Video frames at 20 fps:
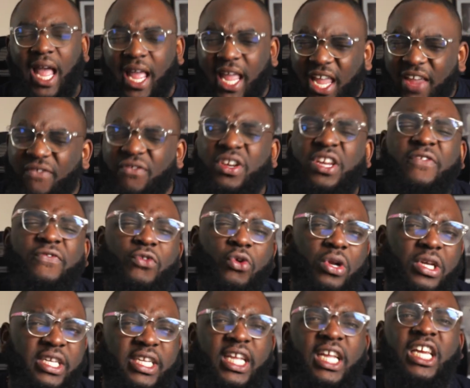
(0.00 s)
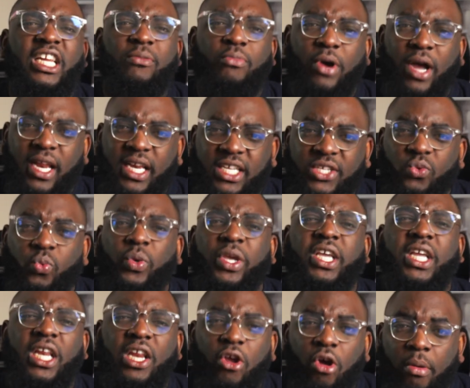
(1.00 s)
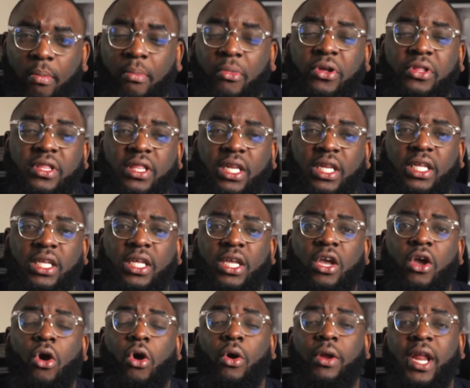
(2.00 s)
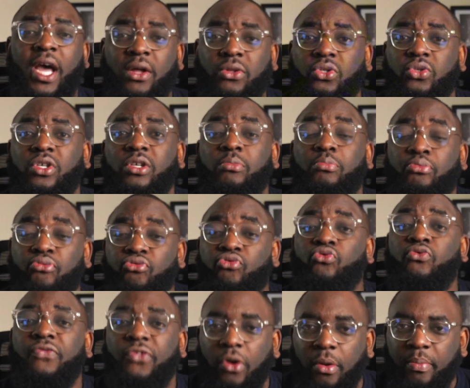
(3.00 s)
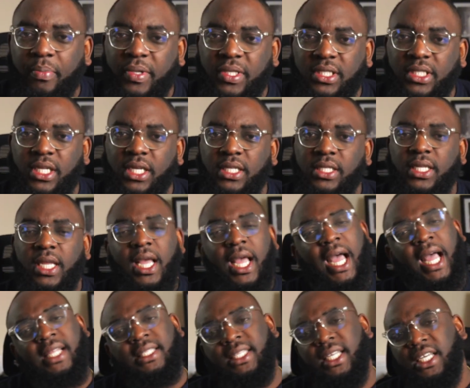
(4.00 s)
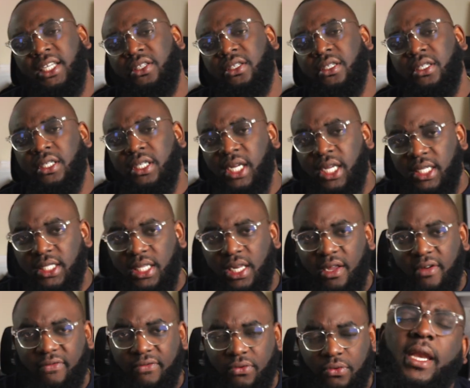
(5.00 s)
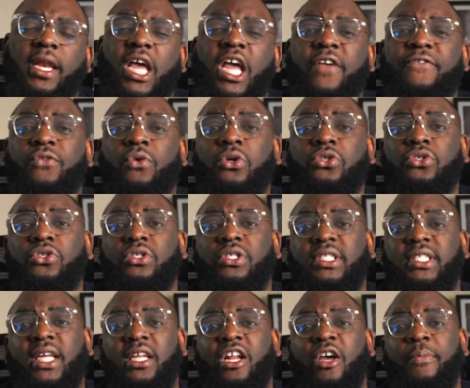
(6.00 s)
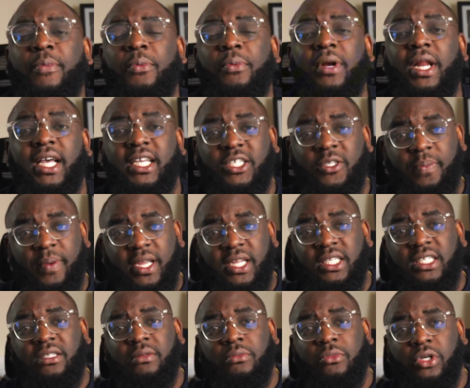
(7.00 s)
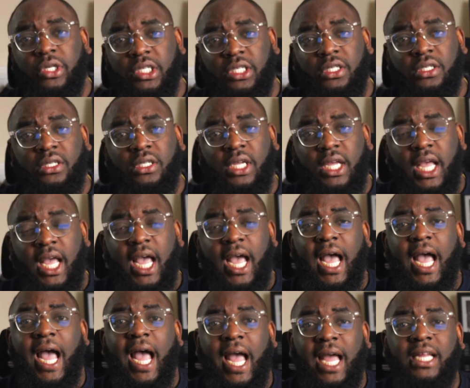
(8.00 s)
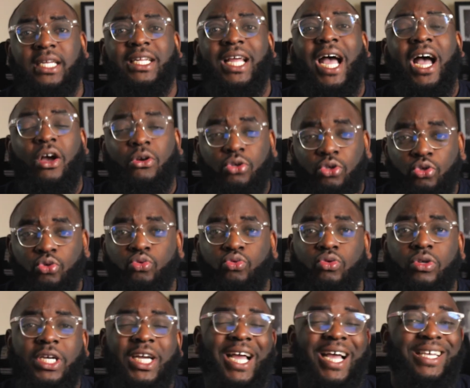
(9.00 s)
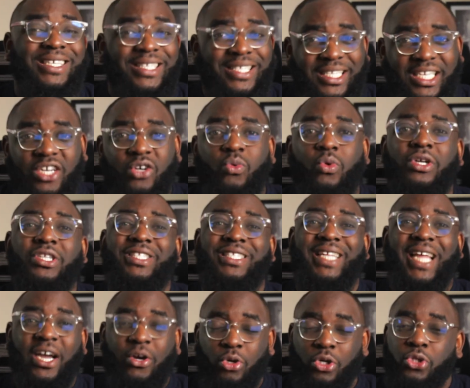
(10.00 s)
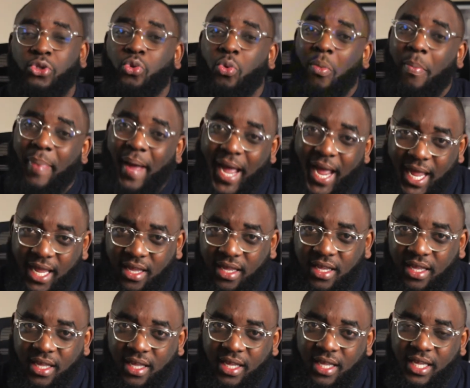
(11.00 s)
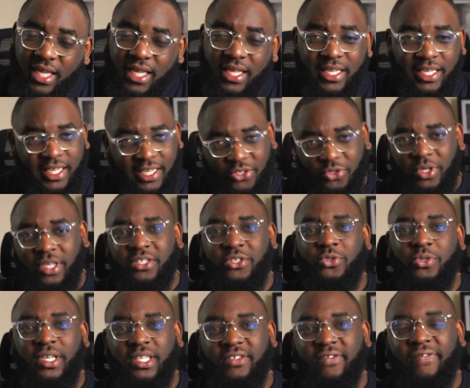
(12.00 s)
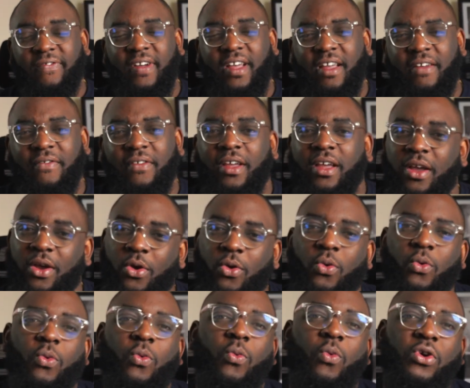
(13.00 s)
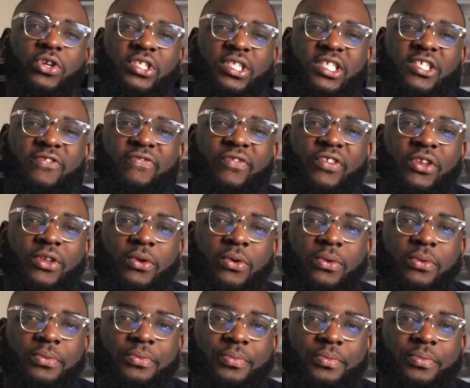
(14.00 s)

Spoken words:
even if not daily, but at least weekly or monthly, on how to improve your business and take it to the next level. Now, if you want to understand how people are spending money and how you can sell what they are going to buy in 2025, watch this video.